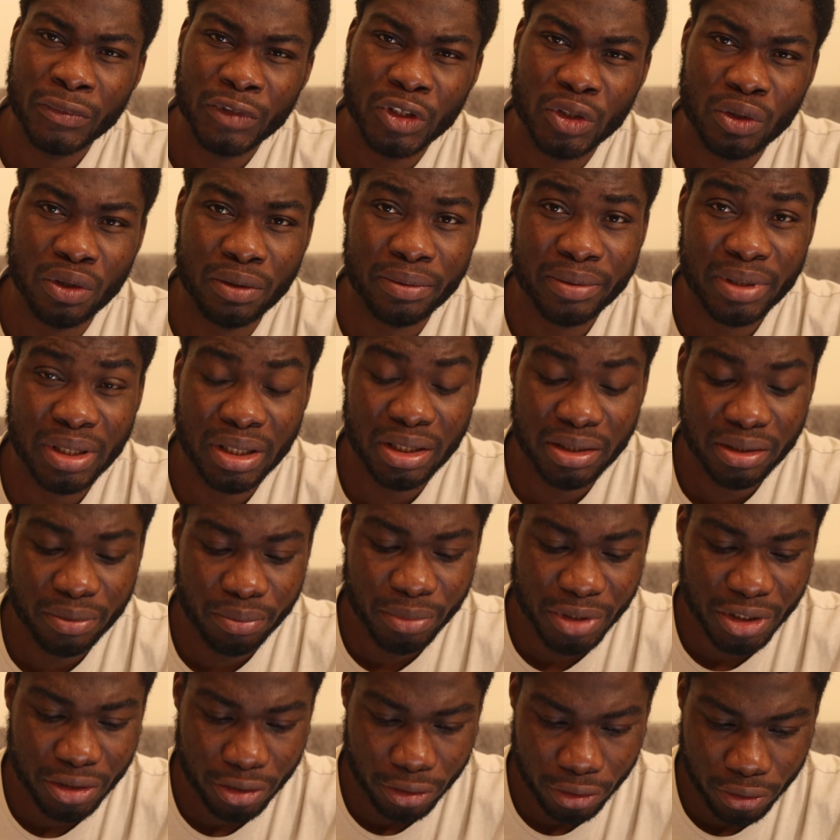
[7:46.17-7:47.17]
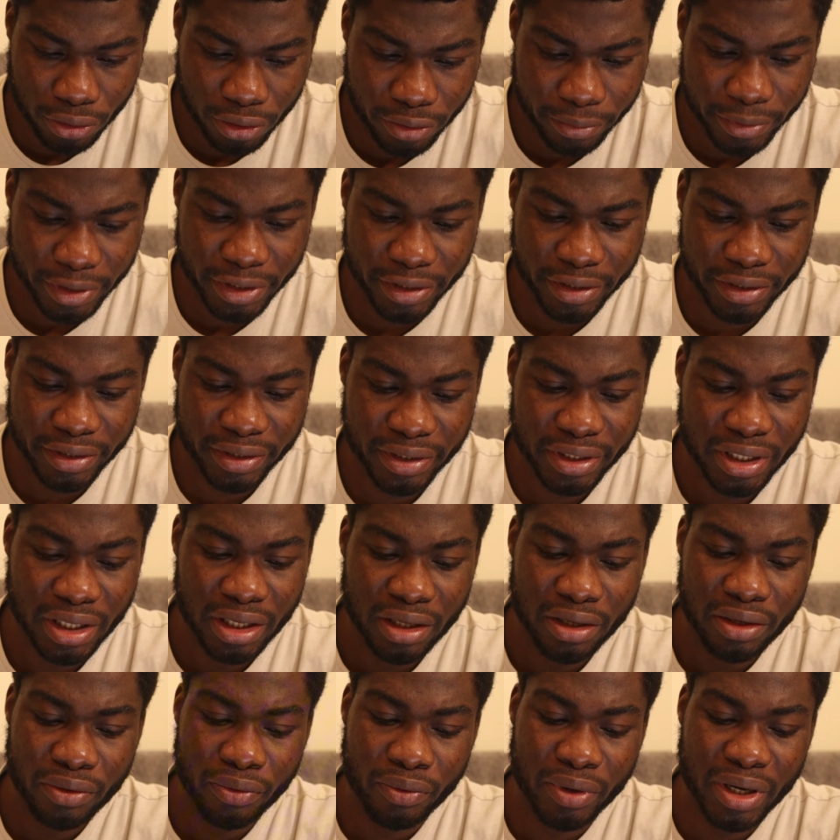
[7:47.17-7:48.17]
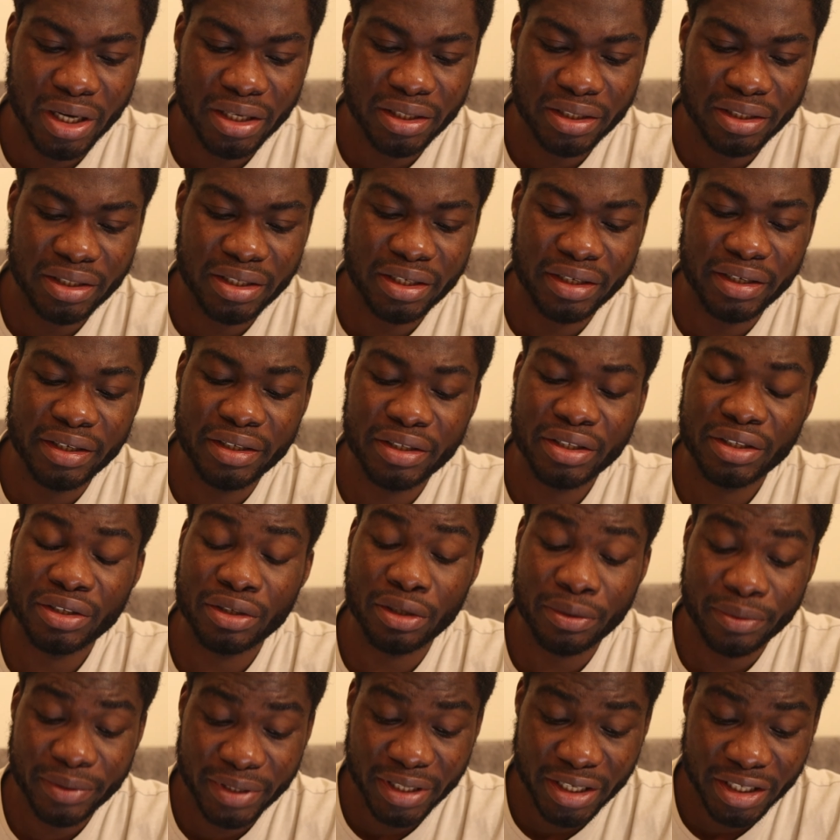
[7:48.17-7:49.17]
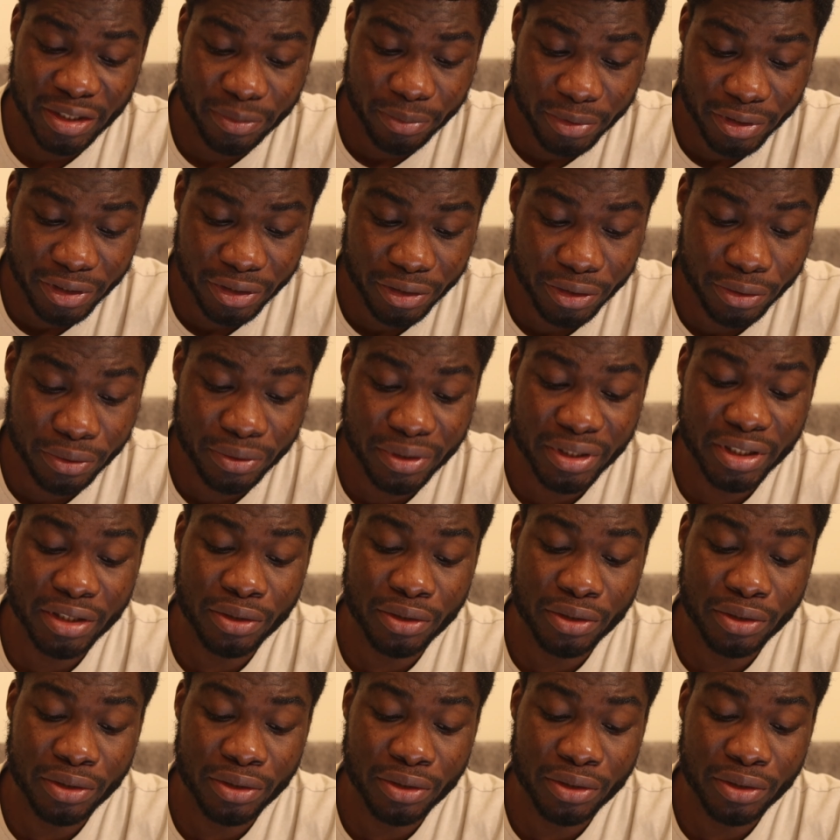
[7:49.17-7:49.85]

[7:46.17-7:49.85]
substance misuse, because once there is substance misuse,